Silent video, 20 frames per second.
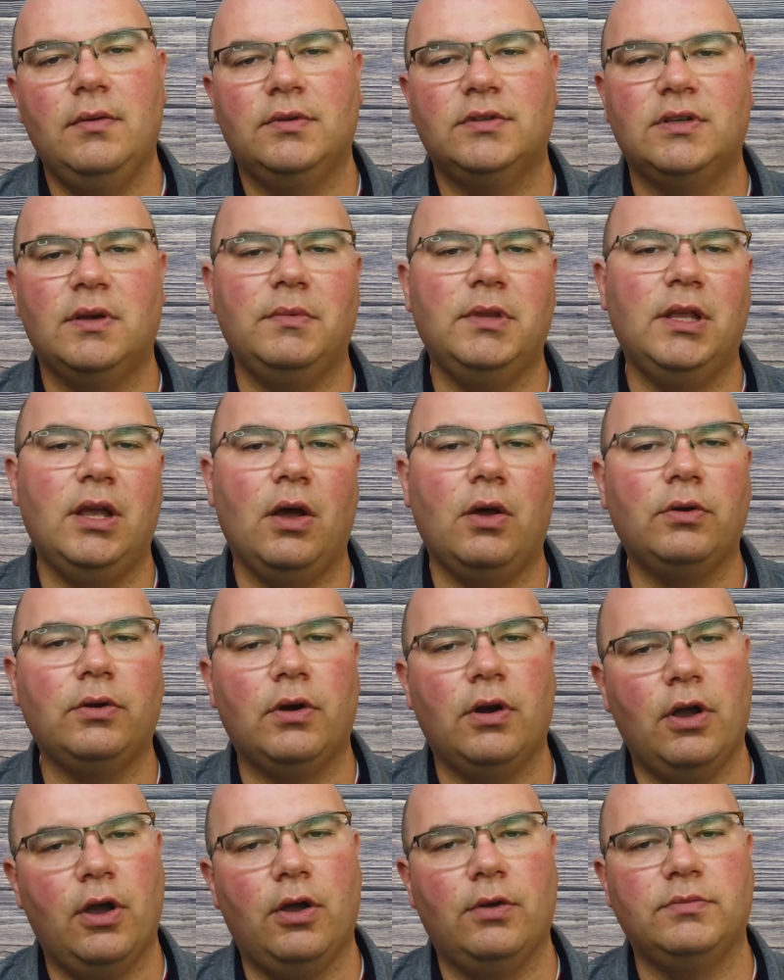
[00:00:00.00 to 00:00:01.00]
Some of the
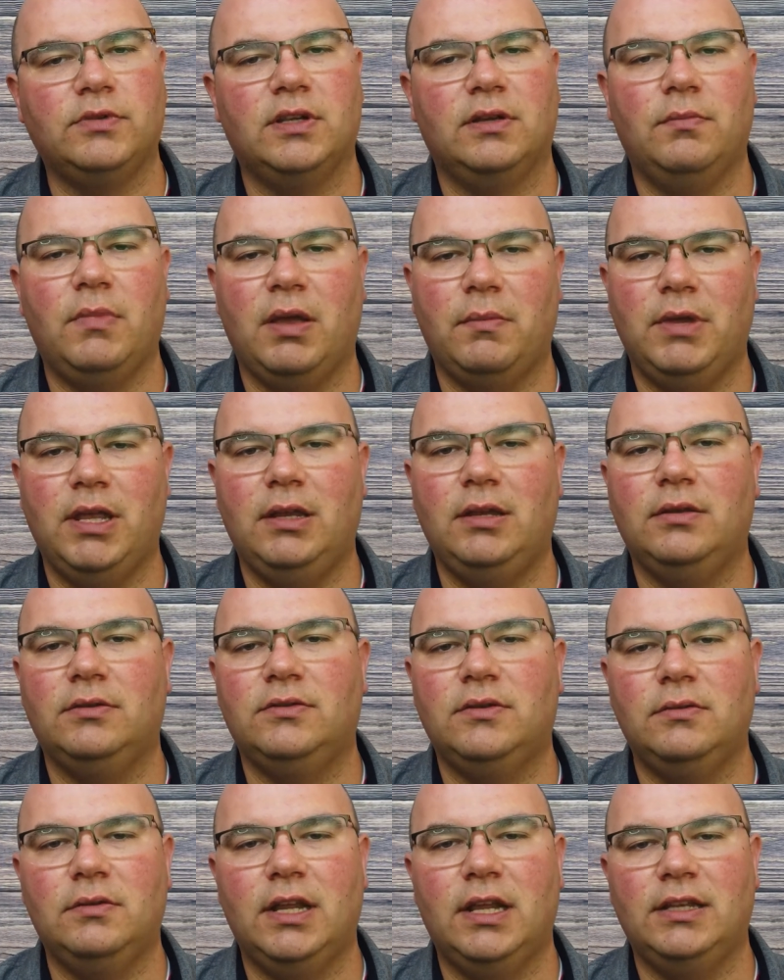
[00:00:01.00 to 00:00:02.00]
older homes that maybe
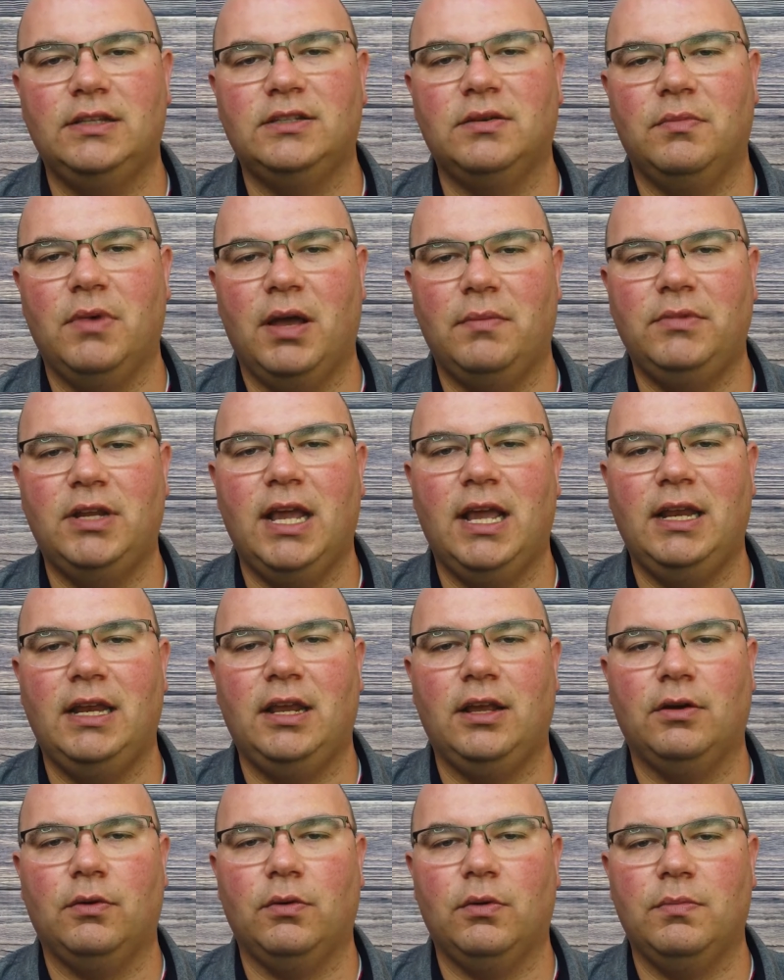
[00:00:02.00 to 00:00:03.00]
need some
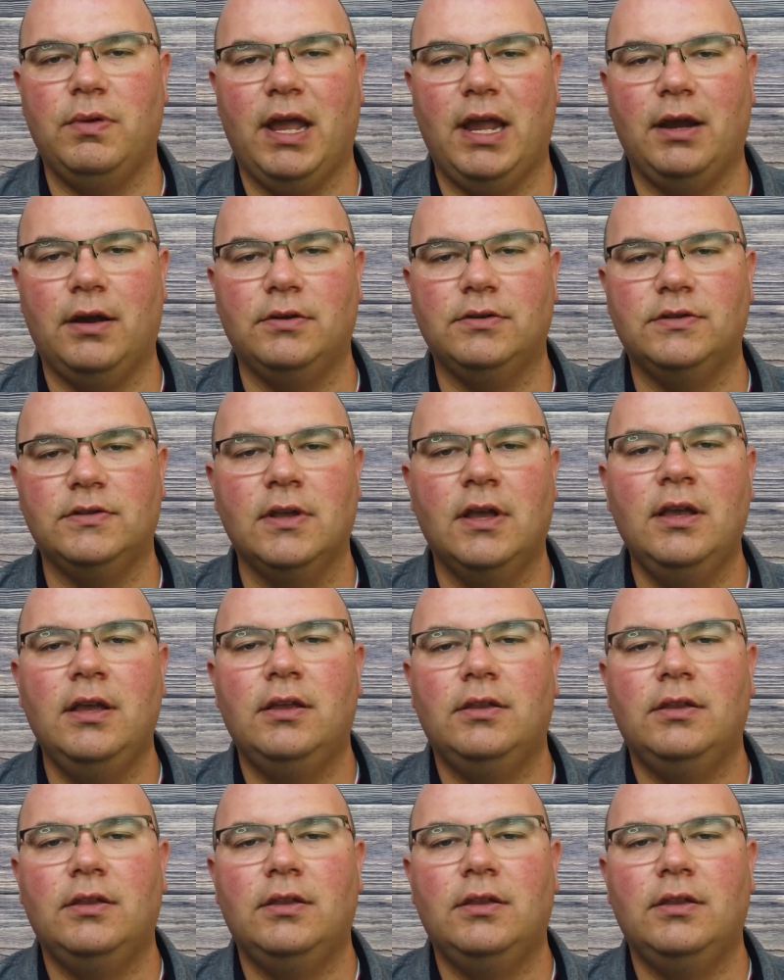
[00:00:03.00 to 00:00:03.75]
updating or repairs,